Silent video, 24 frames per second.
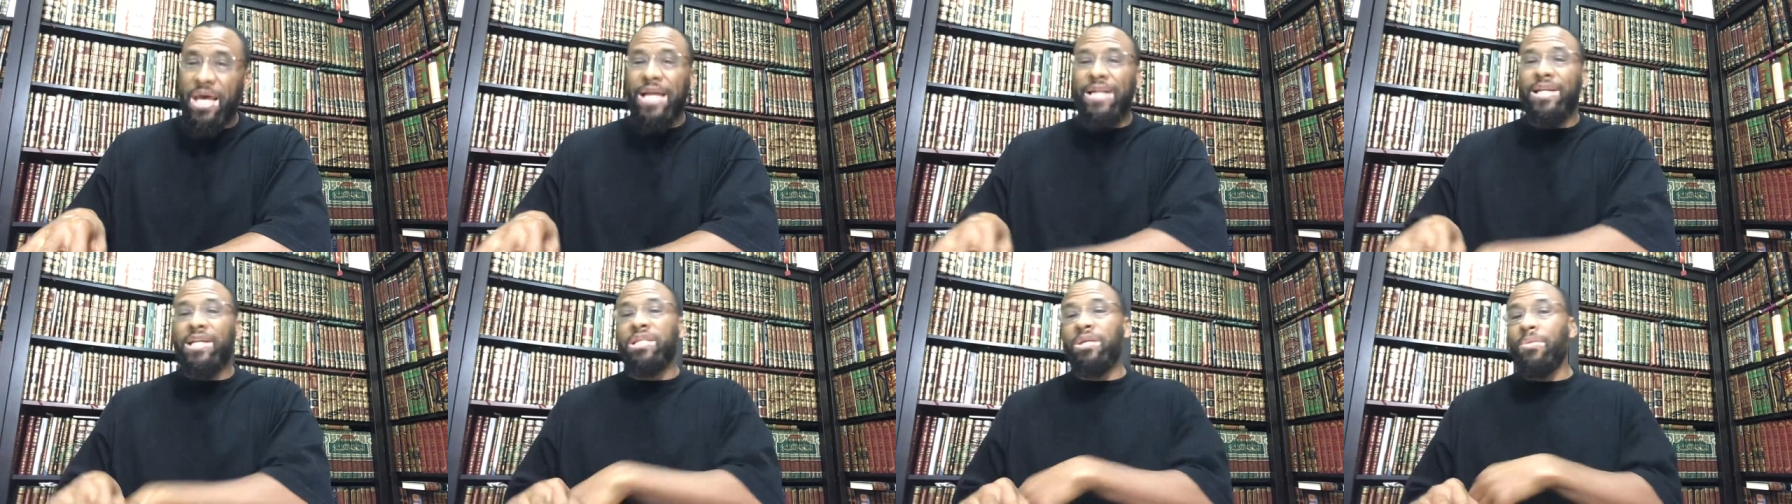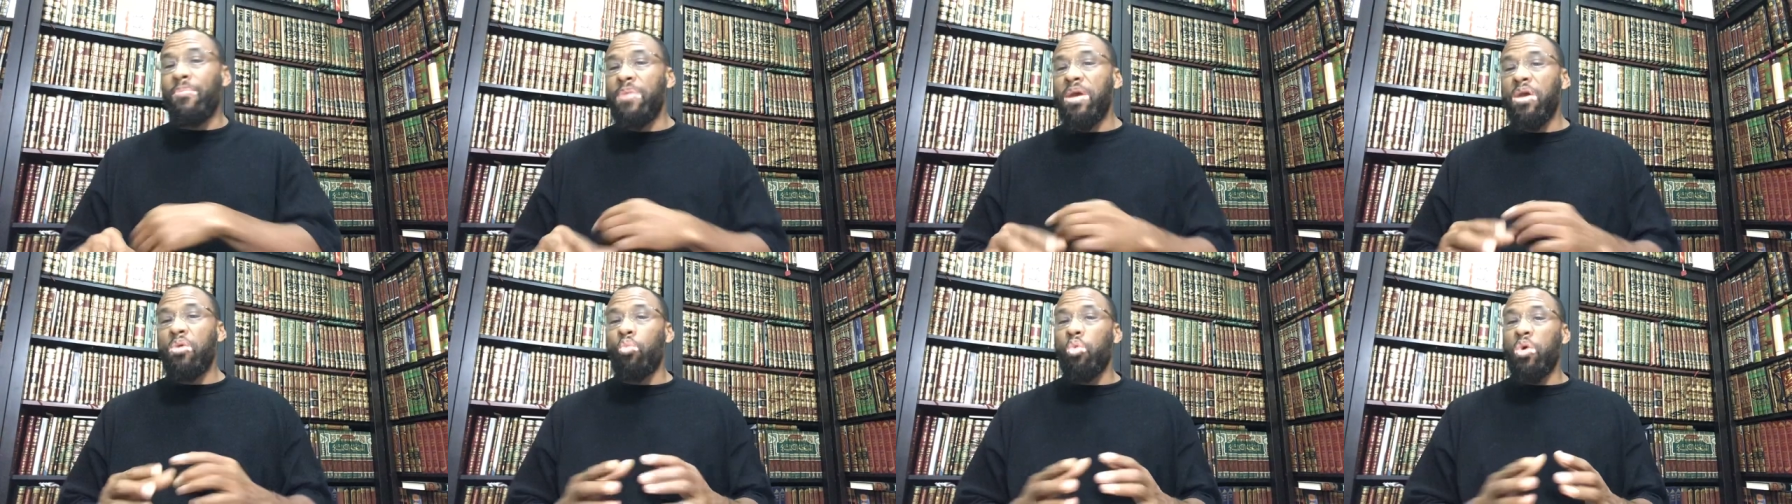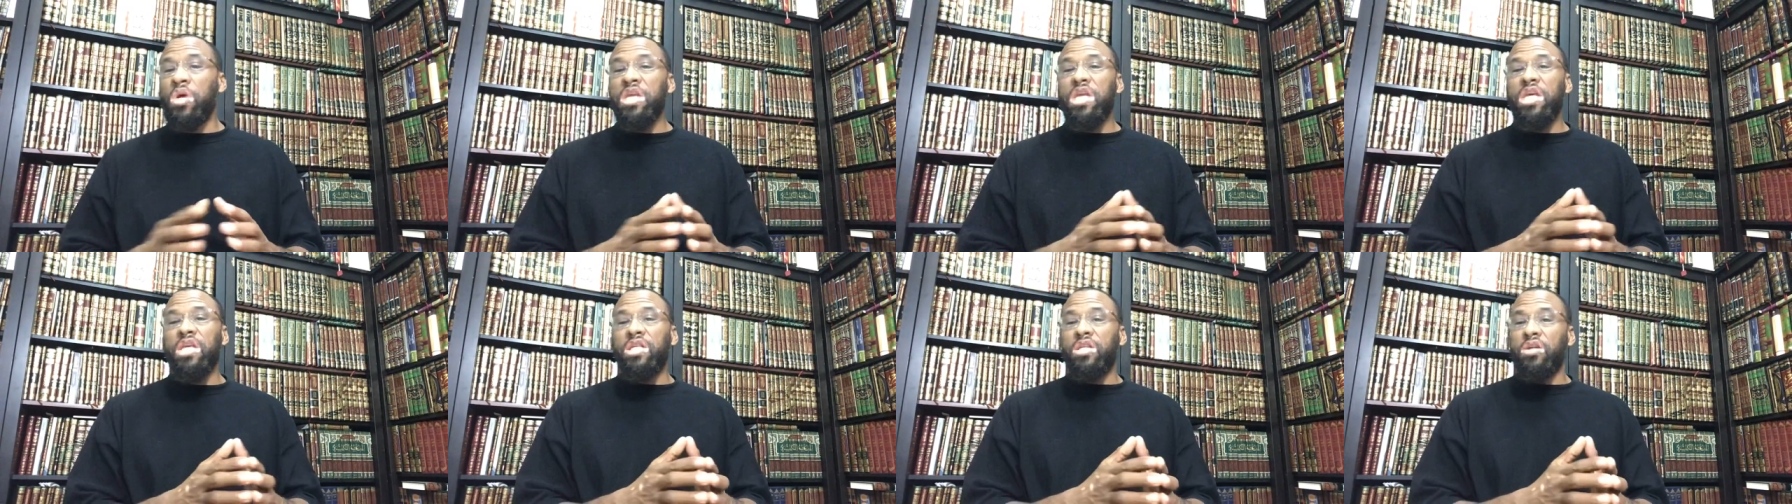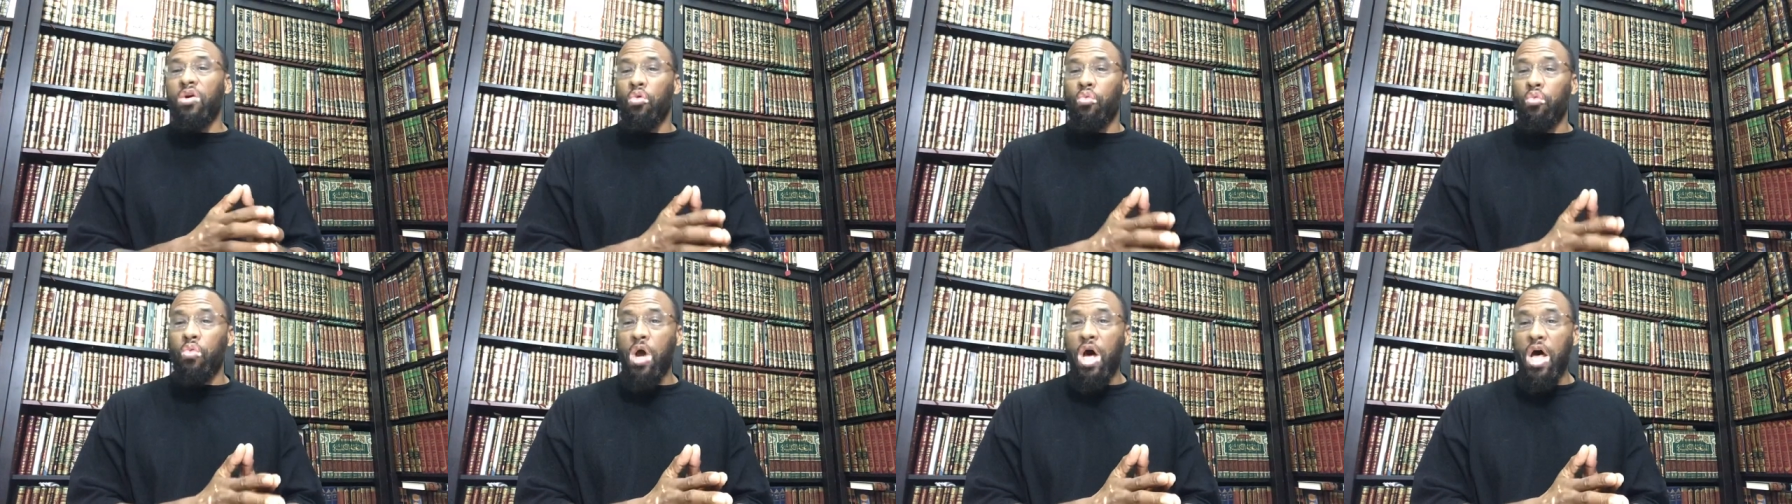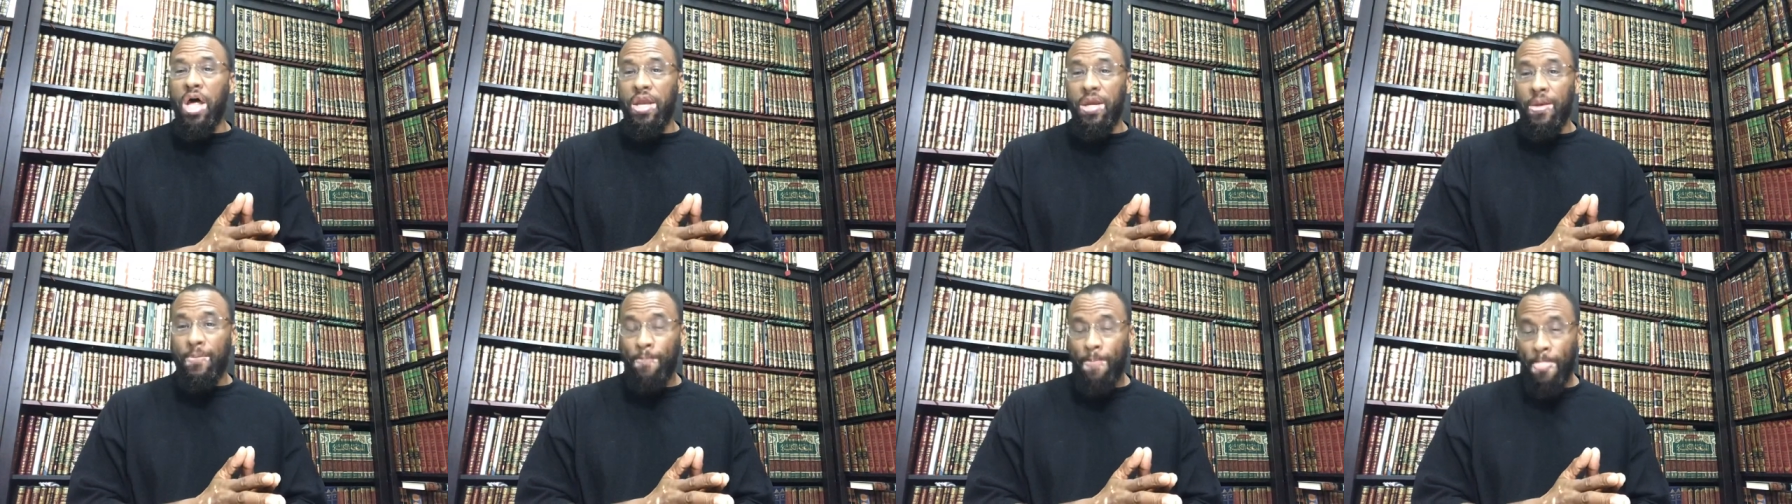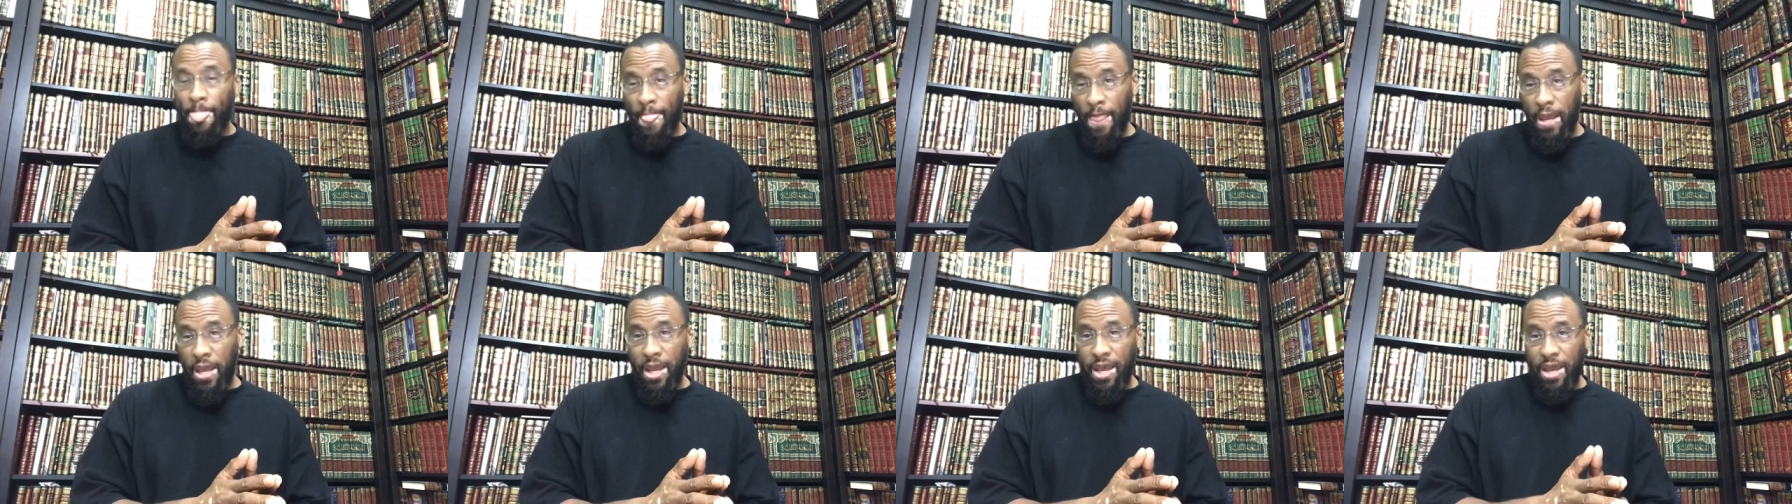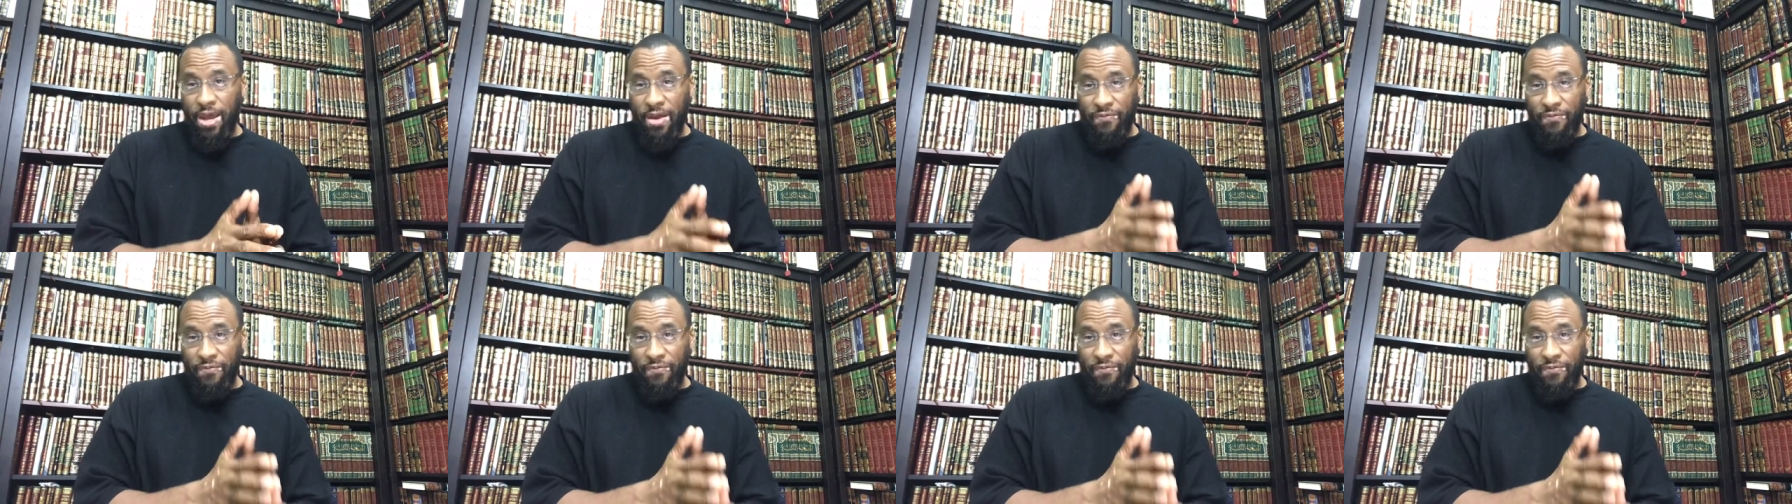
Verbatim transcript: but that doesn't mean we need to run